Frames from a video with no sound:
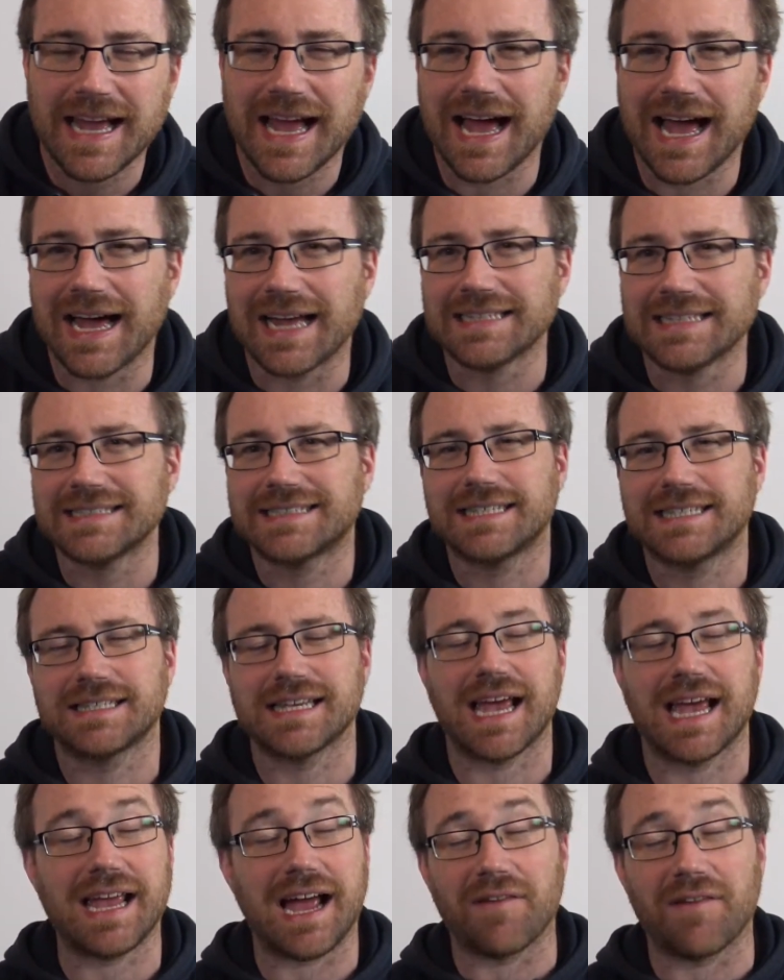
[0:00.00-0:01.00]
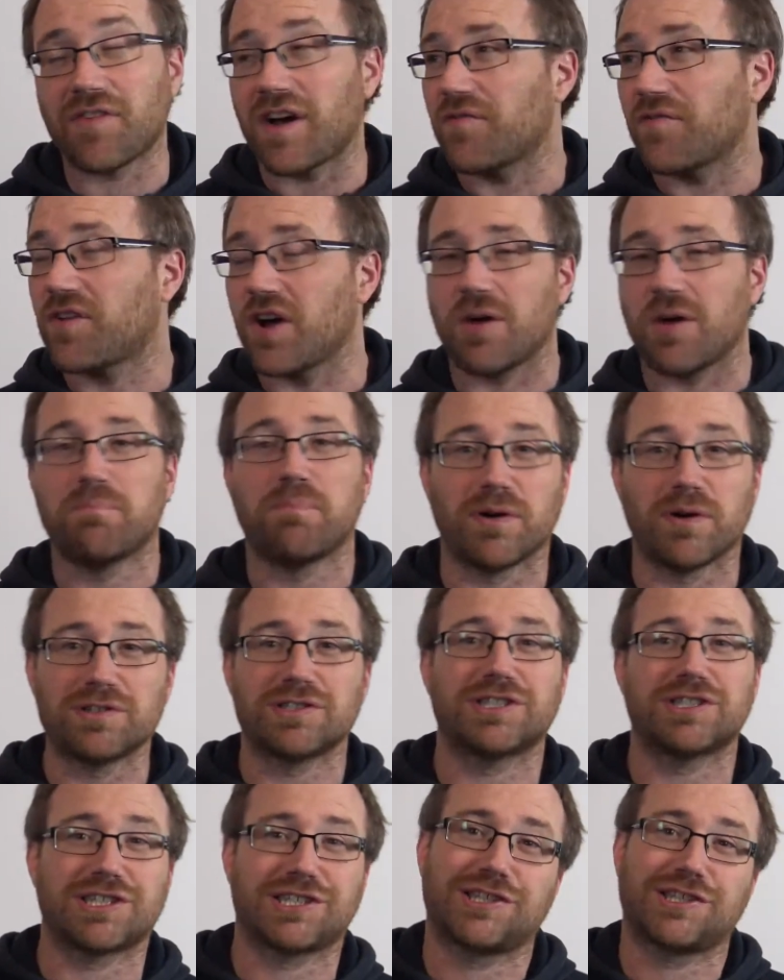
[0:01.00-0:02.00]
And today I've got a
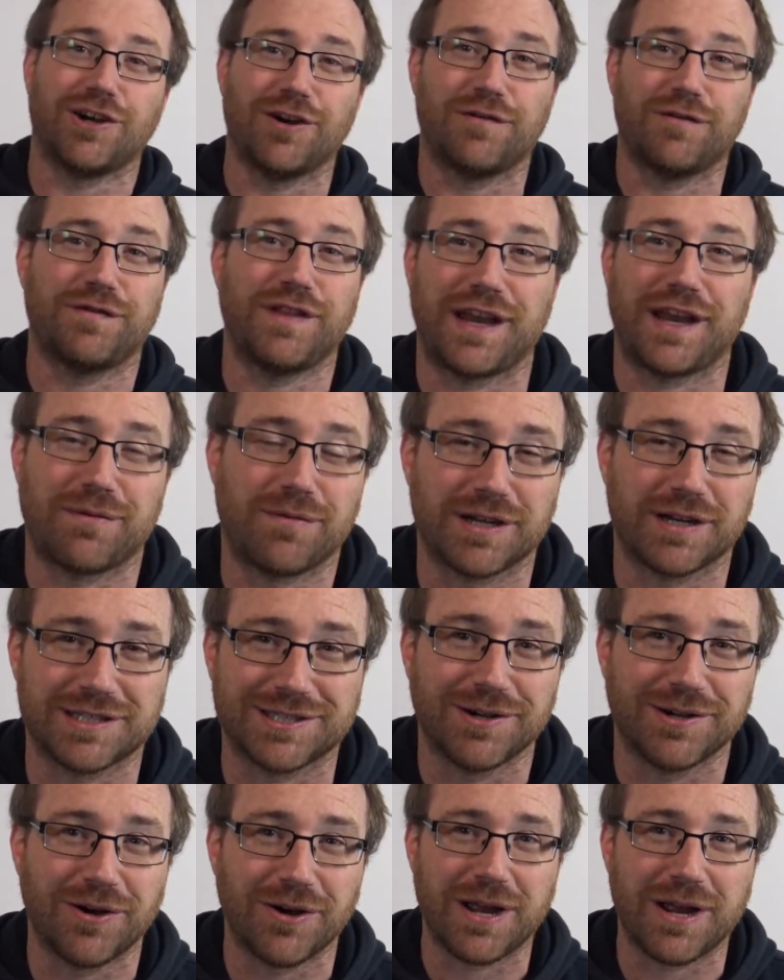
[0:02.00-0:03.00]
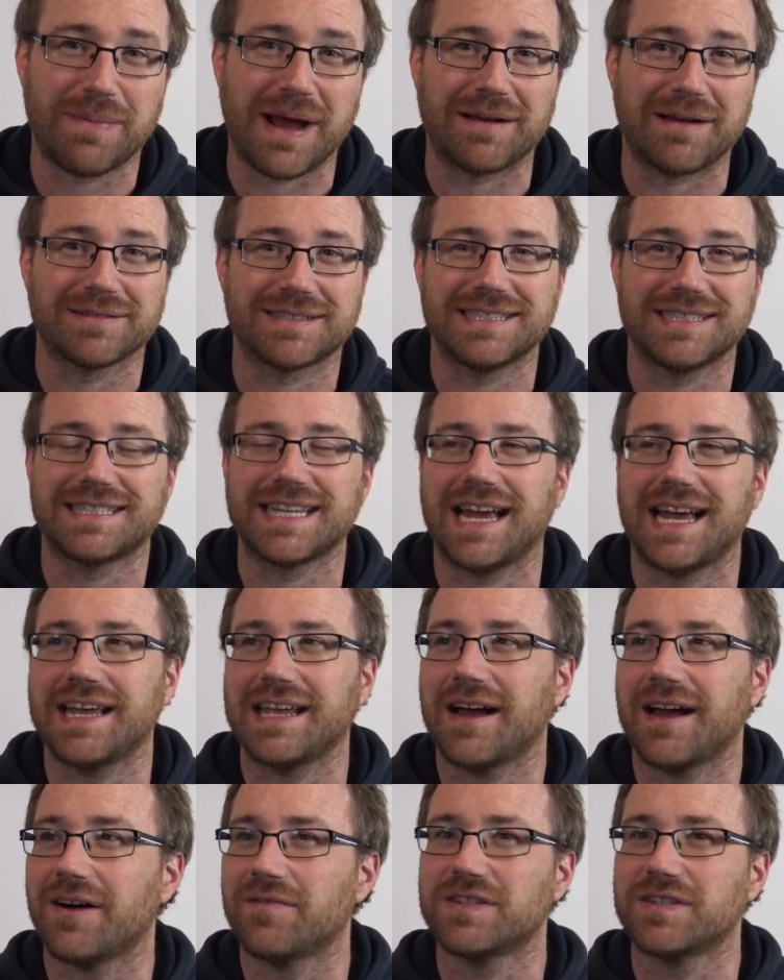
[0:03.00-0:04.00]
bunch of stuff that I want to talk about
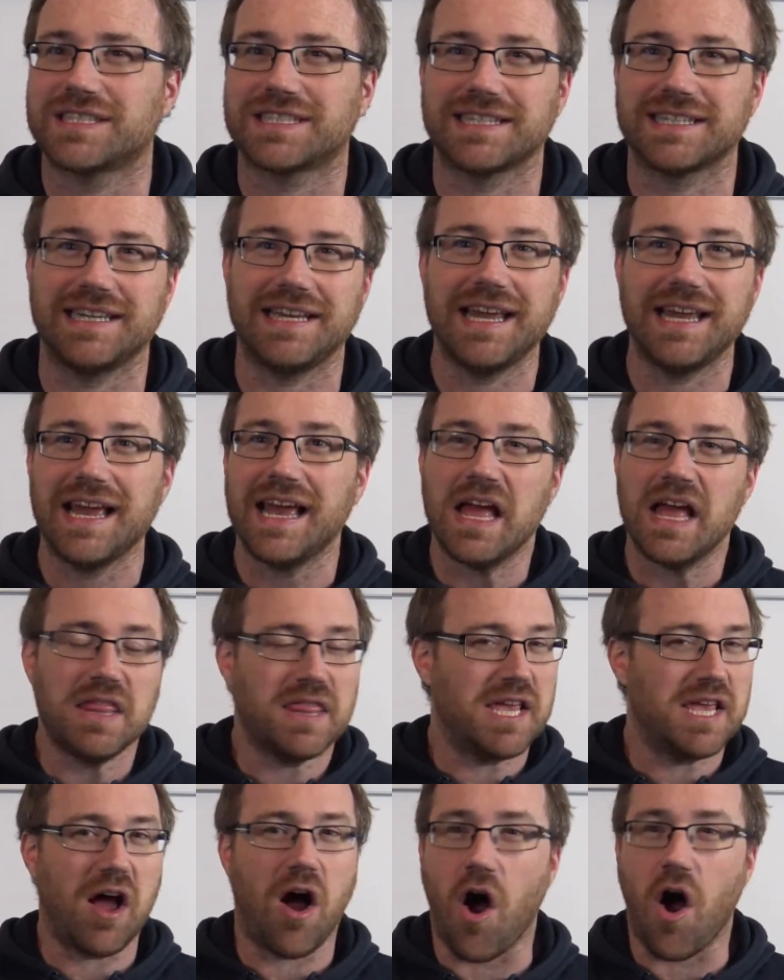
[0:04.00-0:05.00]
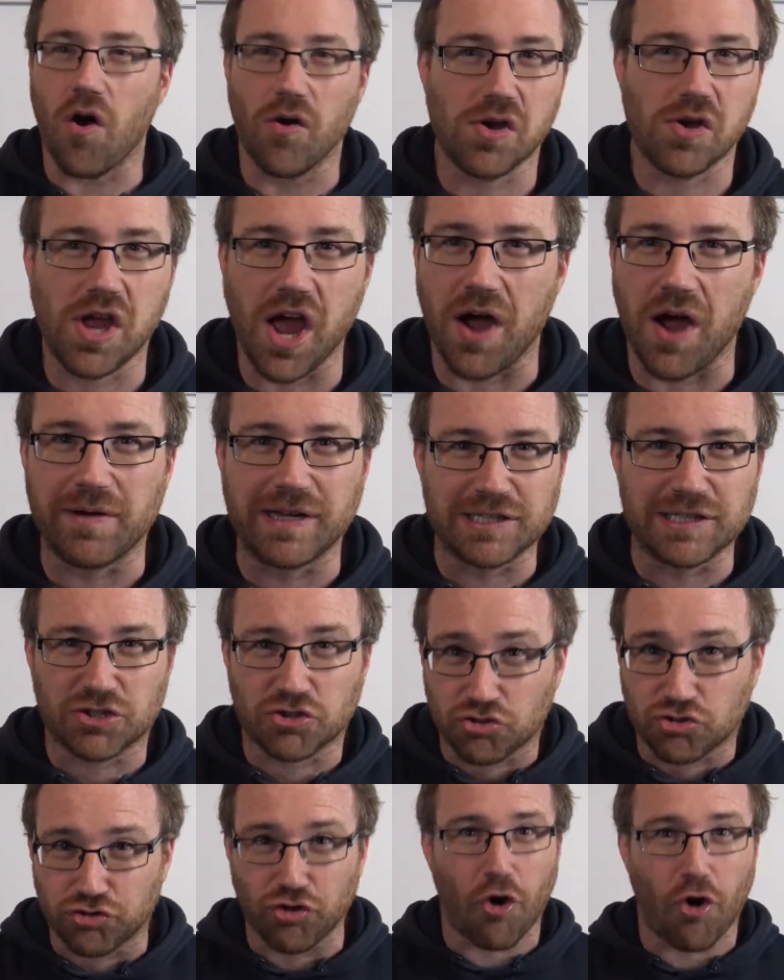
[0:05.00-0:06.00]
today. Obviously, the ongoing
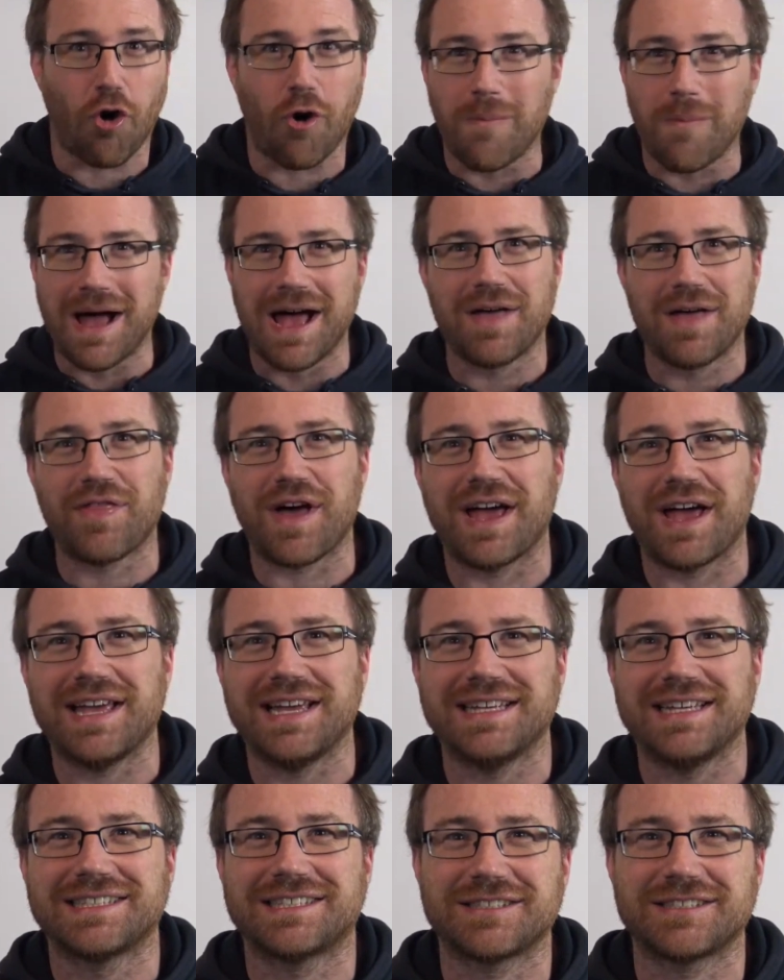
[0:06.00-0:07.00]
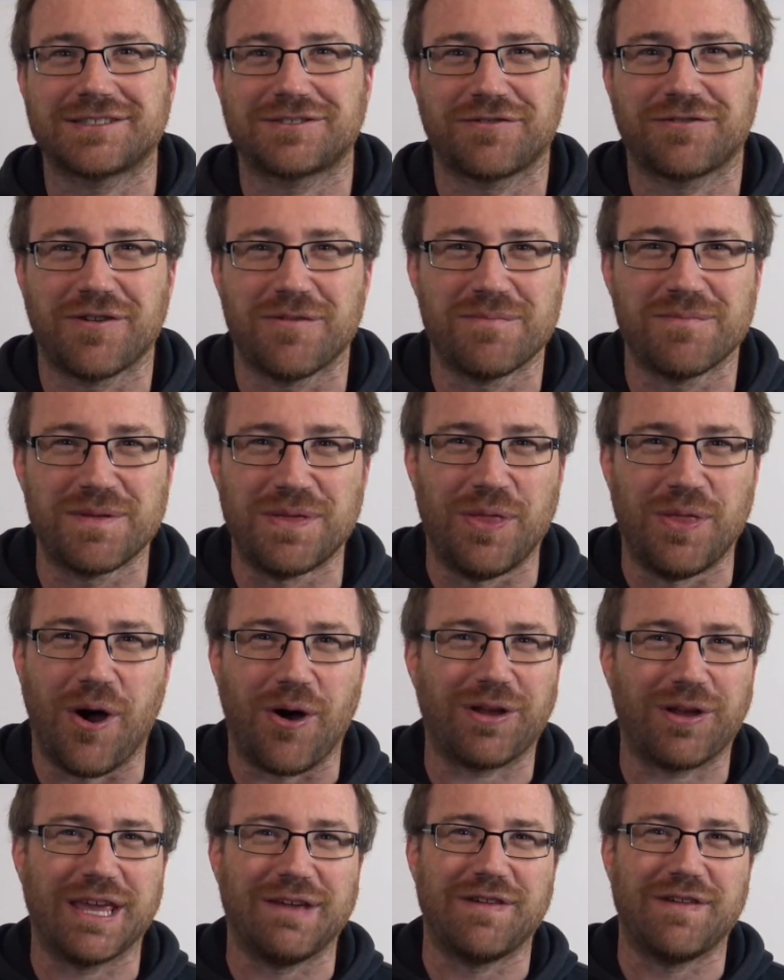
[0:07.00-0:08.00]
trauma that is Trump
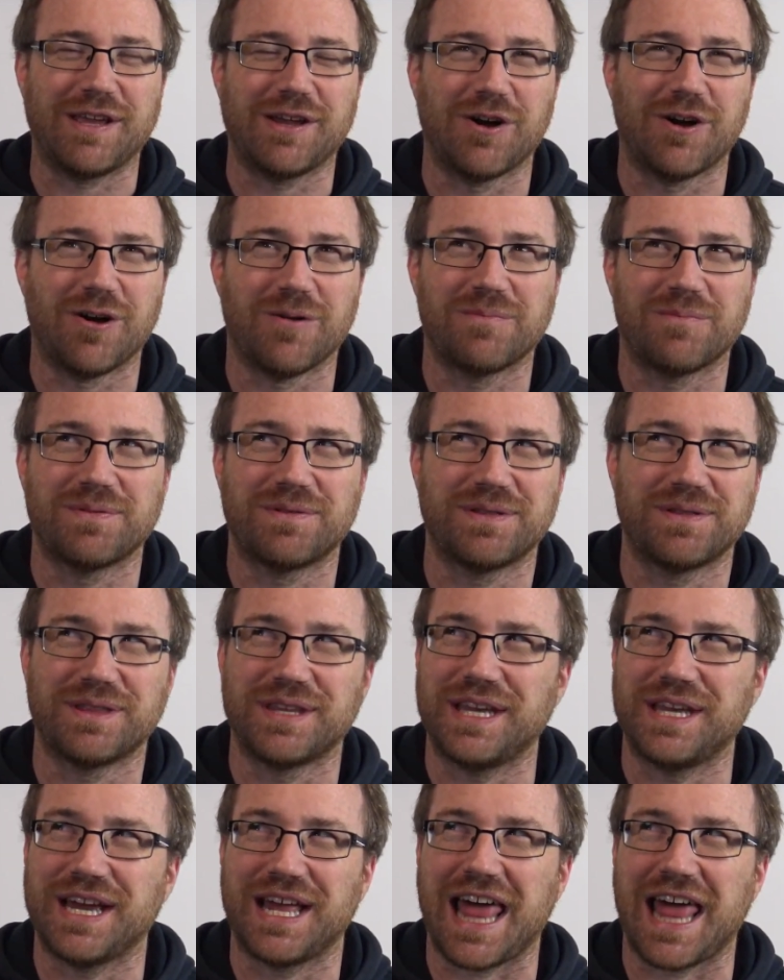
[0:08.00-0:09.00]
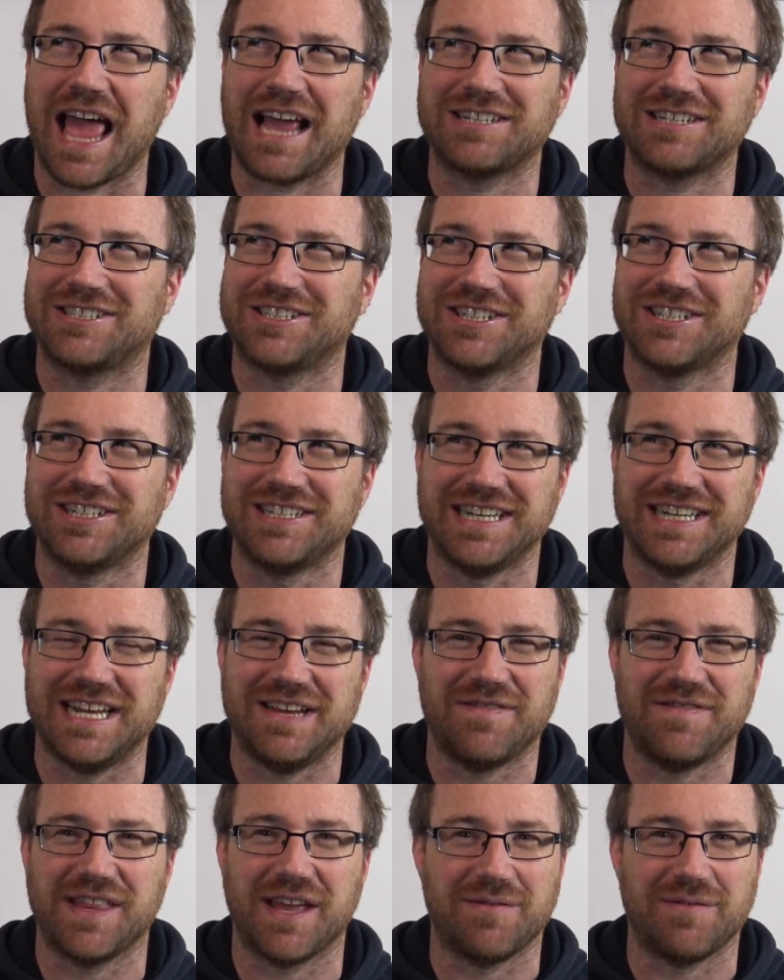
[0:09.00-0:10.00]
not giving up the election,
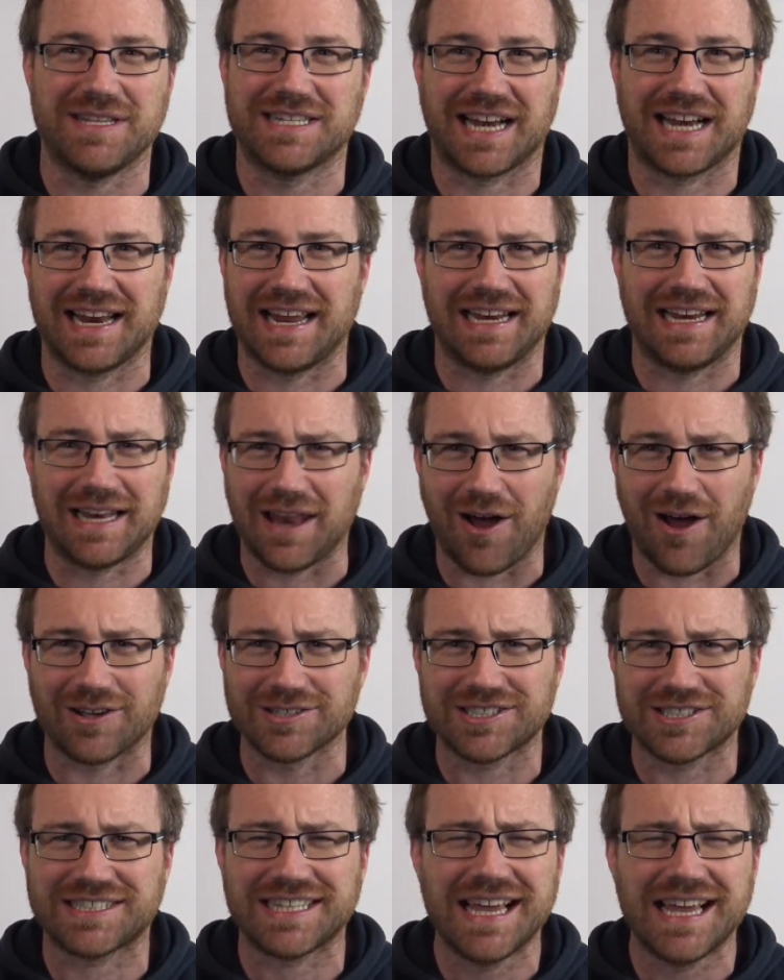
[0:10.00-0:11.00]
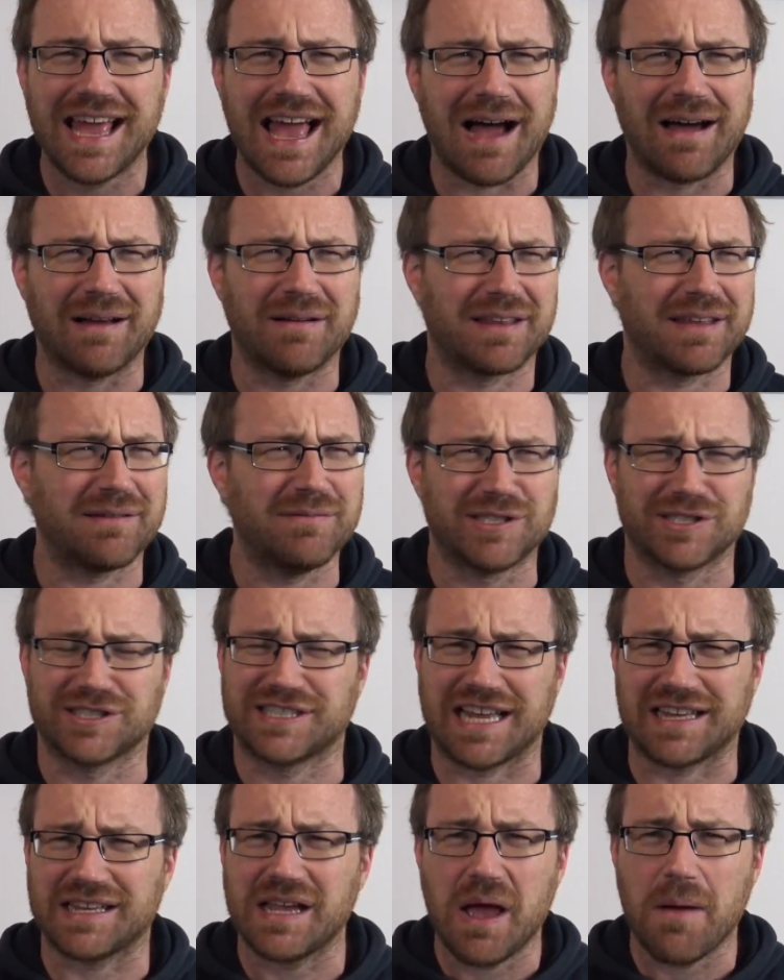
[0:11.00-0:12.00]
even though he's clearly lost. And I think we just had